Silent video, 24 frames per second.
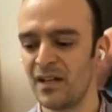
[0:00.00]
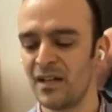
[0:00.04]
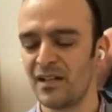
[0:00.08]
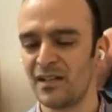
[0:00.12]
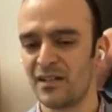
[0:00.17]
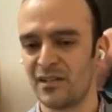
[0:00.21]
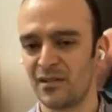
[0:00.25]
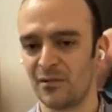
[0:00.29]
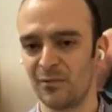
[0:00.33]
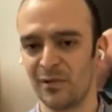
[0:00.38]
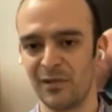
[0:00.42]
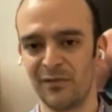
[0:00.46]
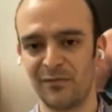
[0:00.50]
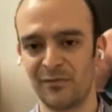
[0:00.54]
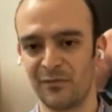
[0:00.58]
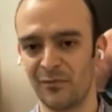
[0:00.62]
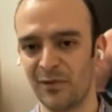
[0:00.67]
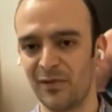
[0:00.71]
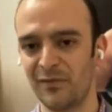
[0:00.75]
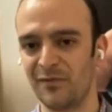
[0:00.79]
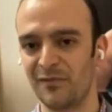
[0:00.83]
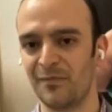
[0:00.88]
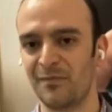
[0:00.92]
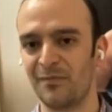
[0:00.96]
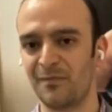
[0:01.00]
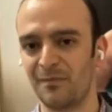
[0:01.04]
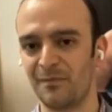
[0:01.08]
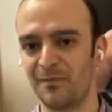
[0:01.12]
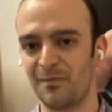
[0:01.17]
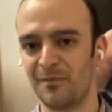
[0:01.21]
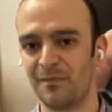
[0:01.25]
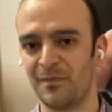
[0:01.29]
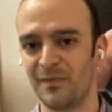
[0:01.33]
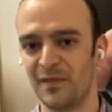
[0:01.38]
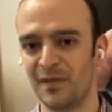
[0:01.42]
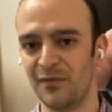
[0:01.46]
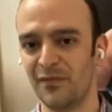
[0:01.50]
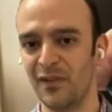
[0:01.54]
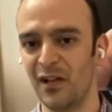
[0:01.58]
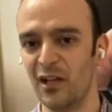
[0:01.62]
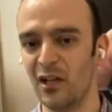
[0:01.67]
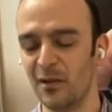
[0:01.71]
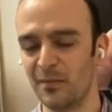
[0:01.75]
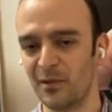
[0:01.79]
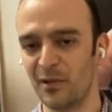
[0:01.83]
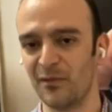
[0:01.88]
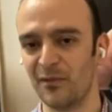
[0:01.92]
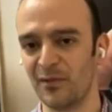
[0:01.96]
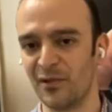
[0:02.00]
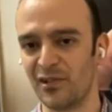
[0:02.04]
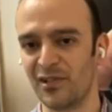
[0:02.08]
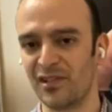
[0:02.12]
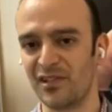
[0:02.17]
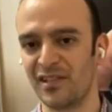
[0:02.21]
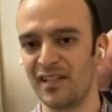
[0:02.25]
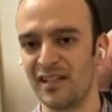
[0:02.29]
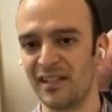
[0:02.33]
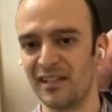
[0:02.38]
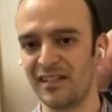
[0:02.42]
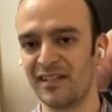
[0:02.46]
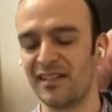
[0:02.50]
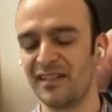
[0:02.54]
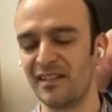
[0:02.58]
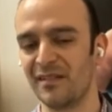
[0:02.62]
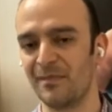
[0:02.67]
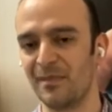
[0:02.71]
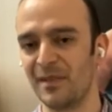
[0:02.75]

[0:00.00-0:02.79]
So we've developed over 60